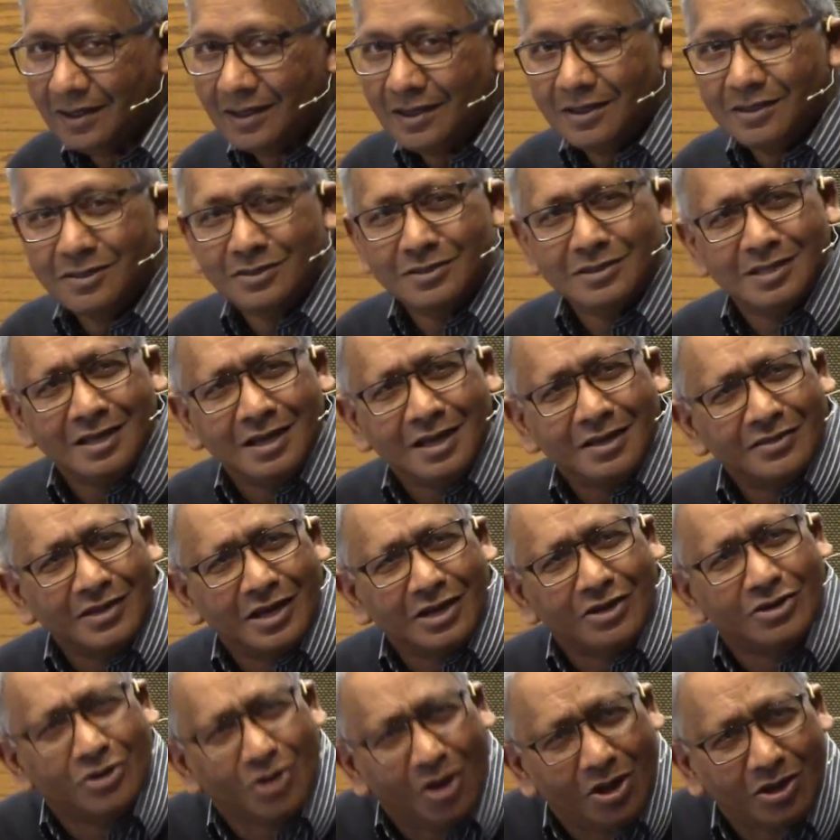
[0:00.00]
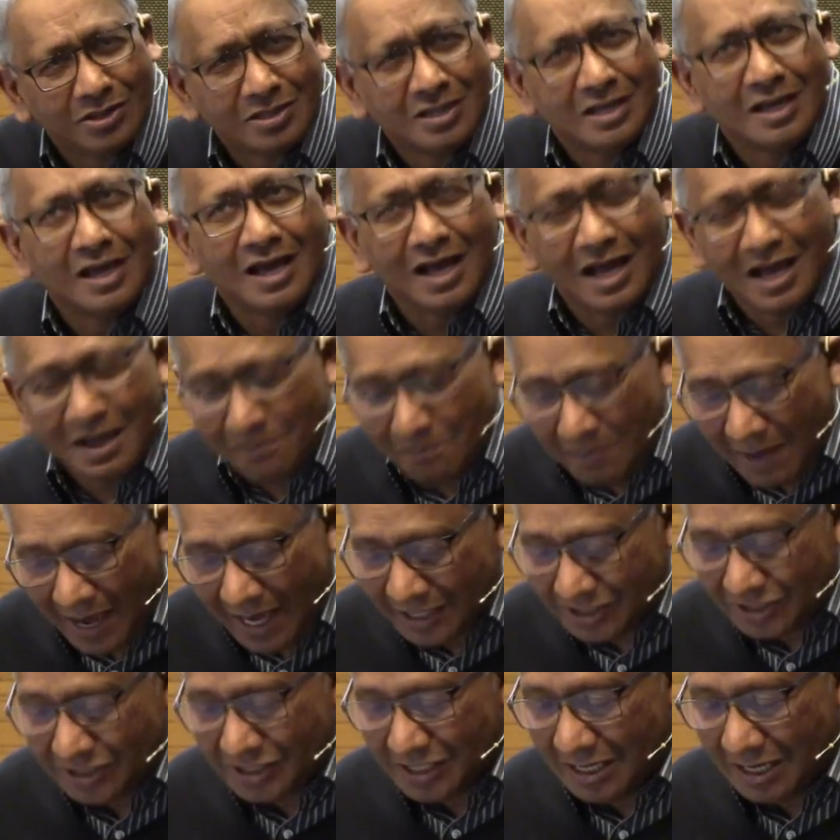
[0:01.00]
you see, they're not a
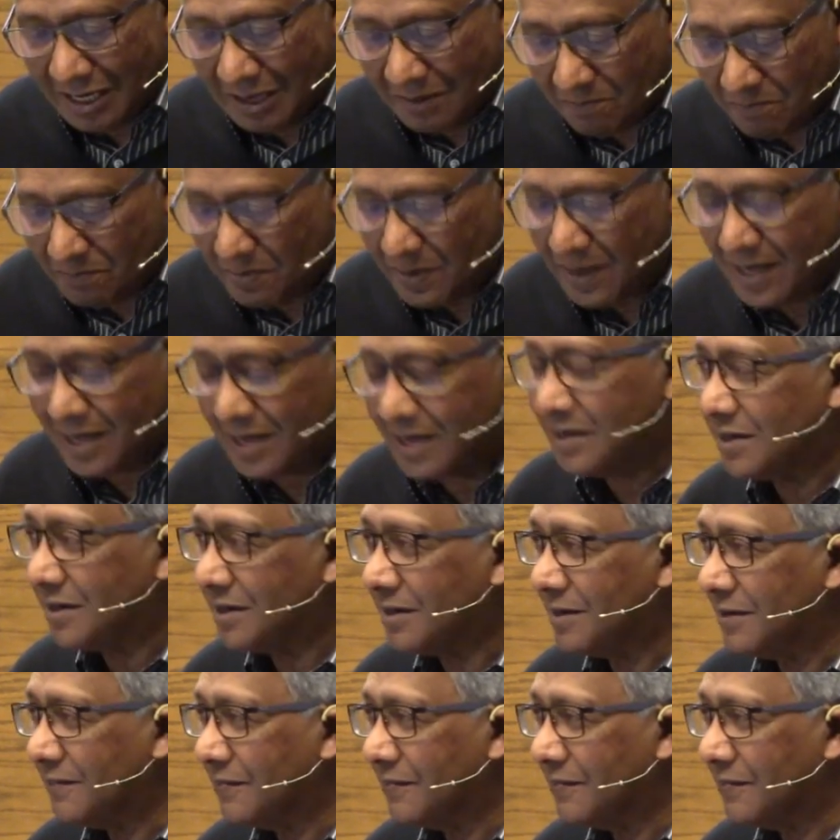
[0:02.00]
matching pair.